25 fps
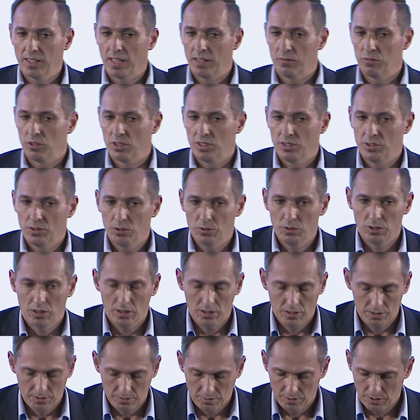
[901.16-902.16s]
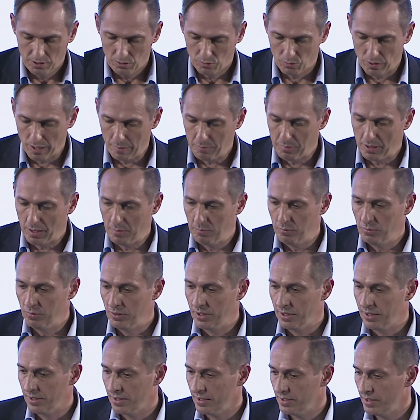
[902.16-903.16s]
I wanted to wrap up
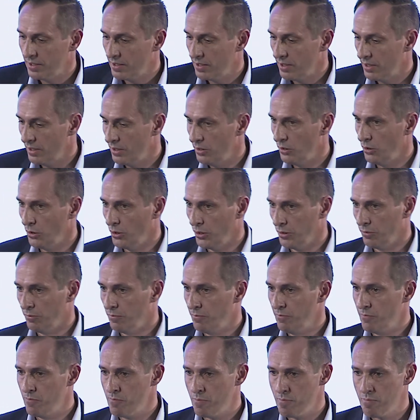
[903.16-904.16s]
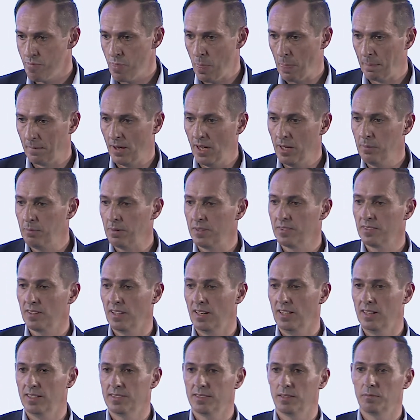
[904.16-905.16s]
with on
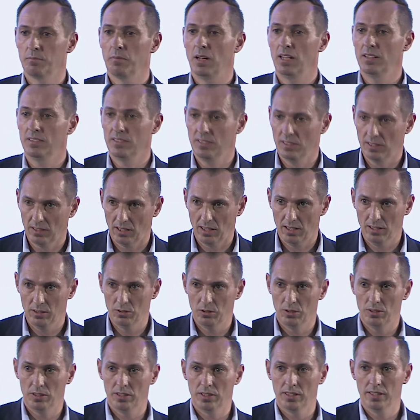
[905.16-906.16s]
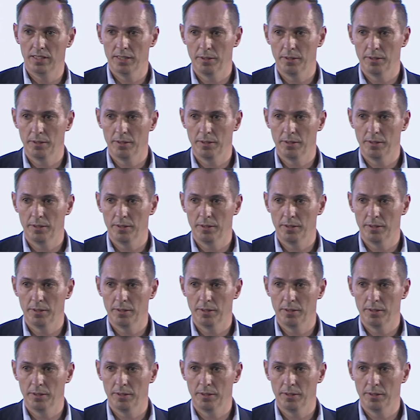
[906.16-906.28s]
hyperscalers and multi-cloud.